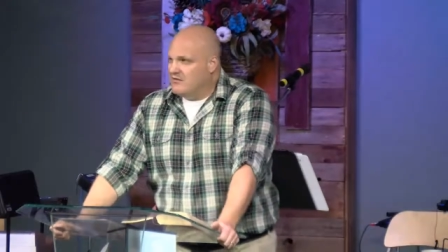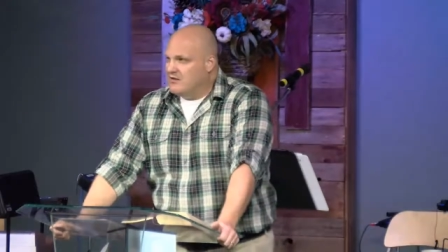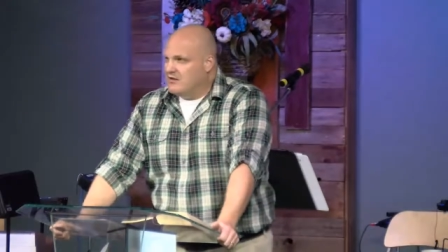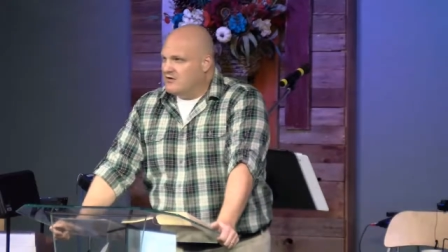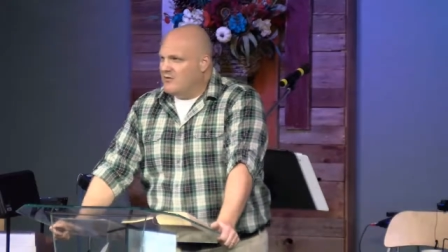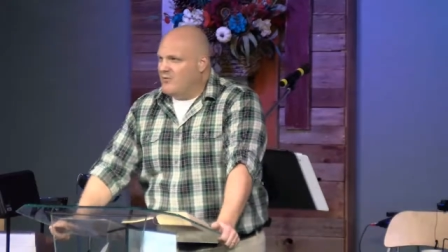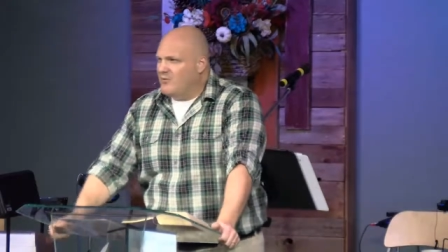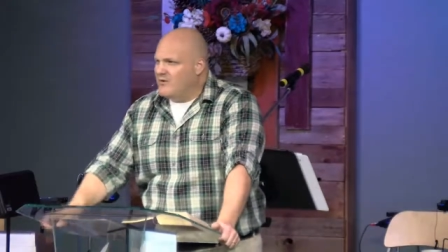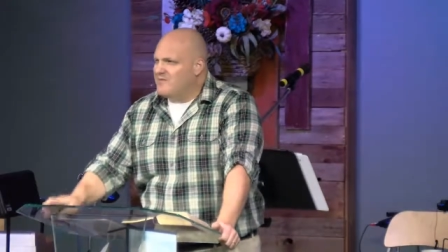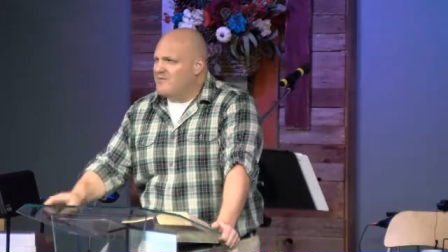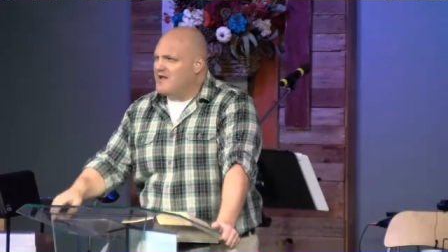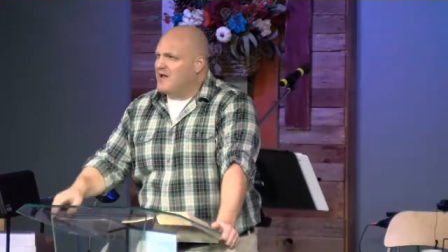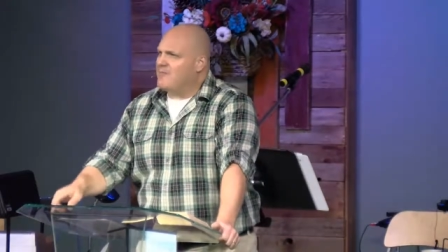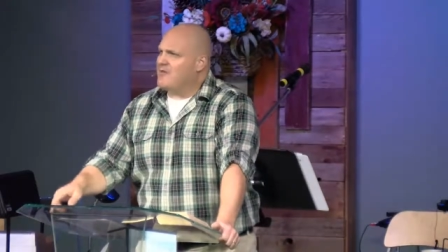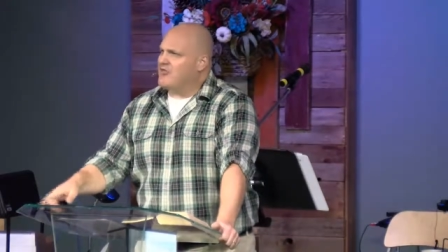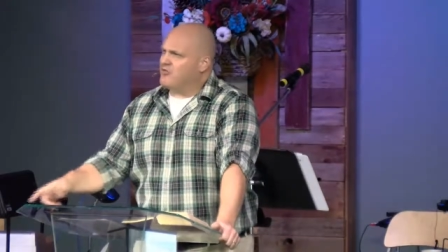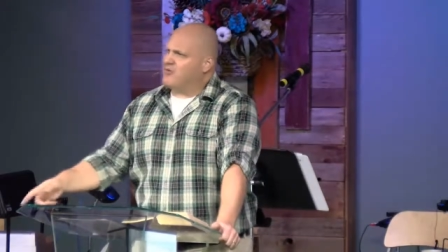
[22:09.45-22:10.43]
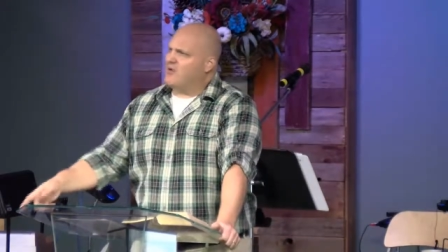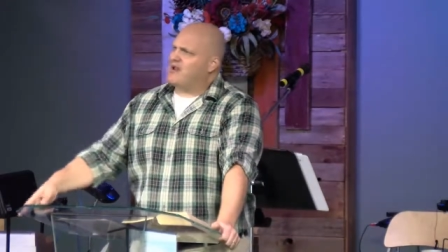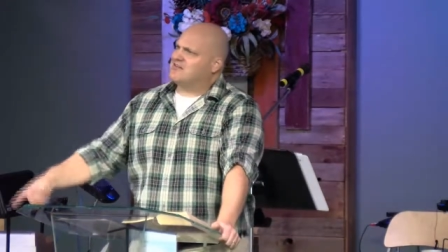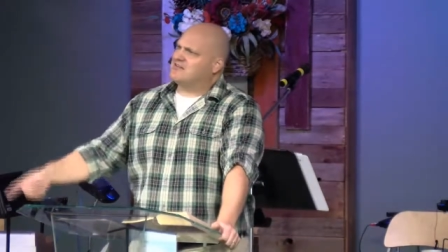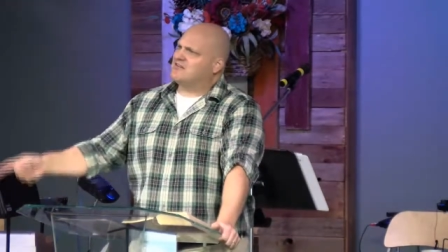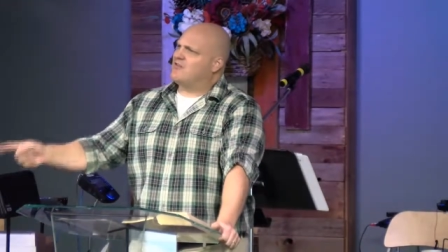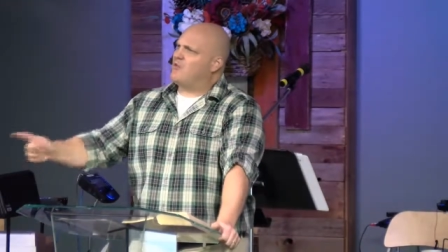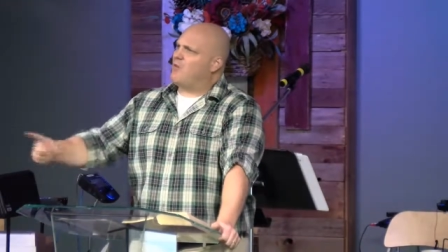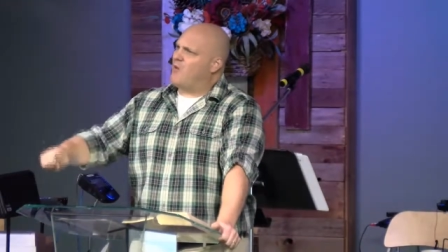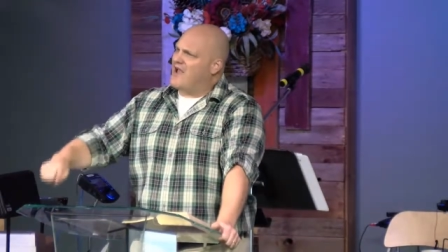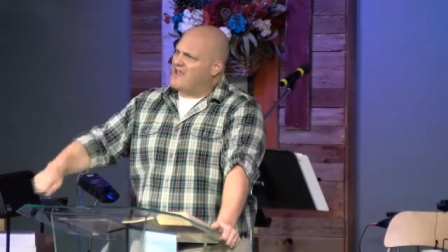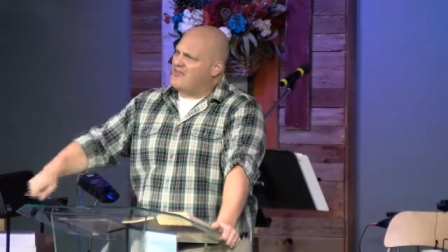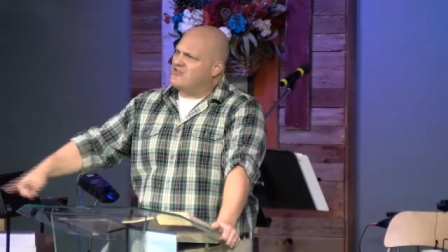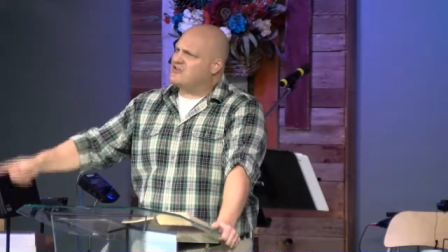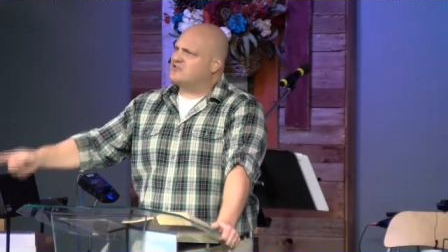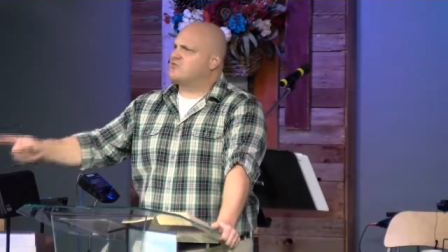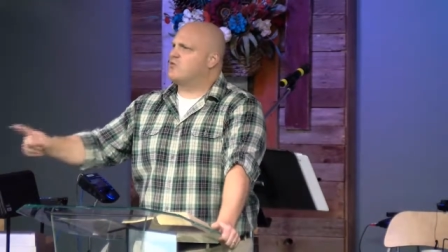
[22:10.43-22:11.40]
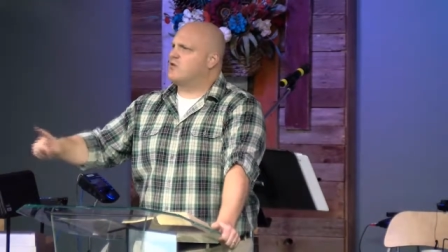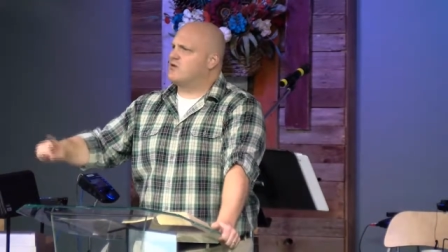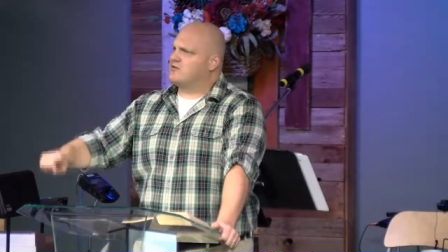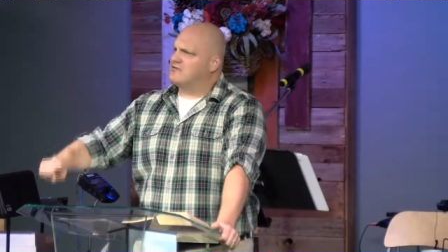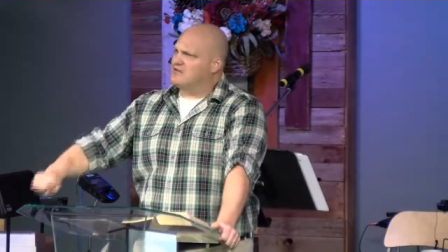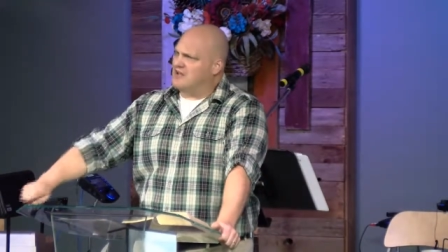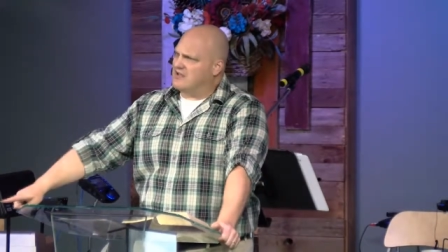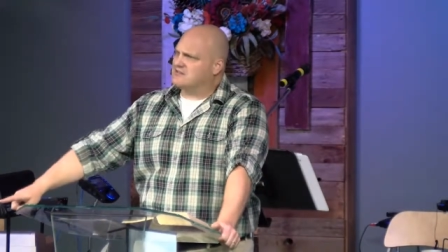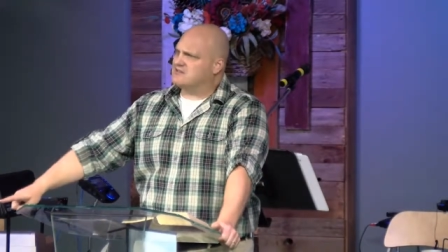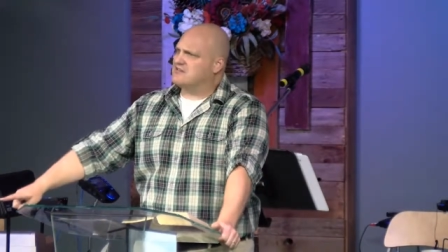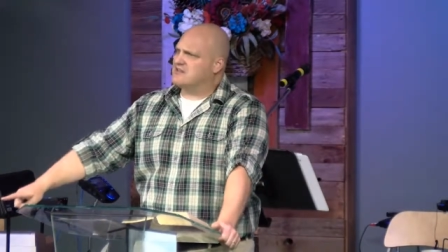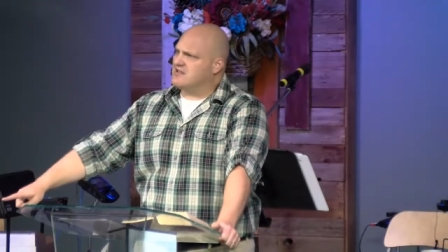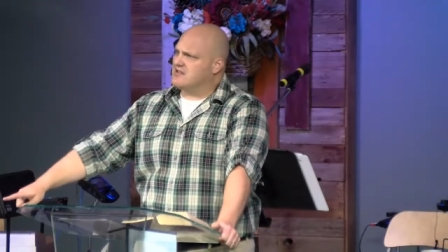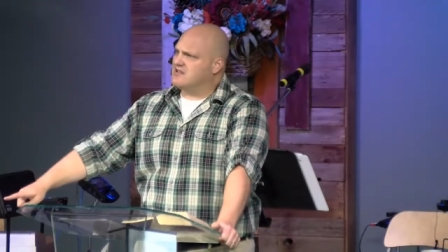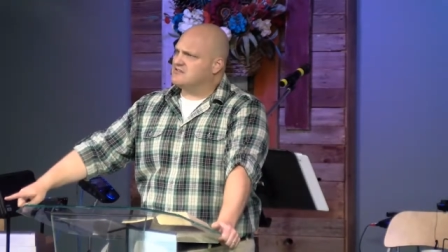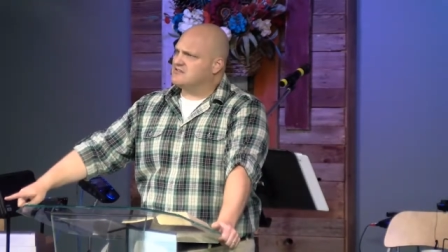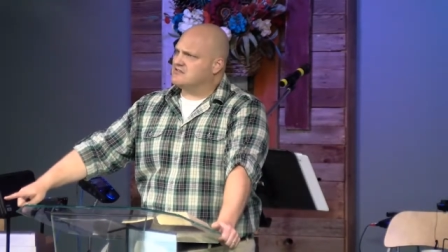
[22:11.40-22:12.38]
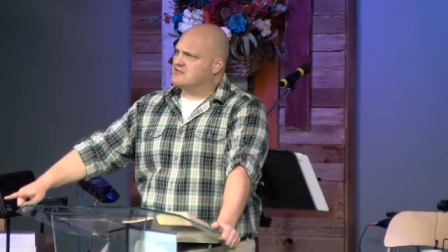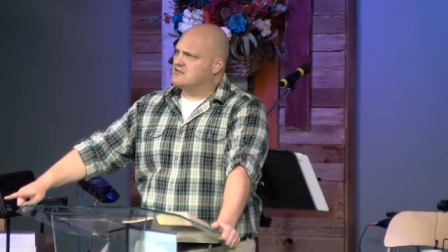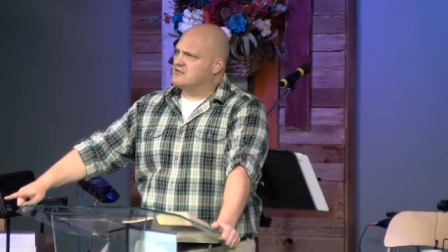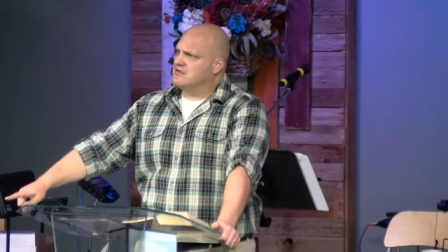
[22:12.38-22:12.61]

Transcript: Don't we become a threat to the way this world does things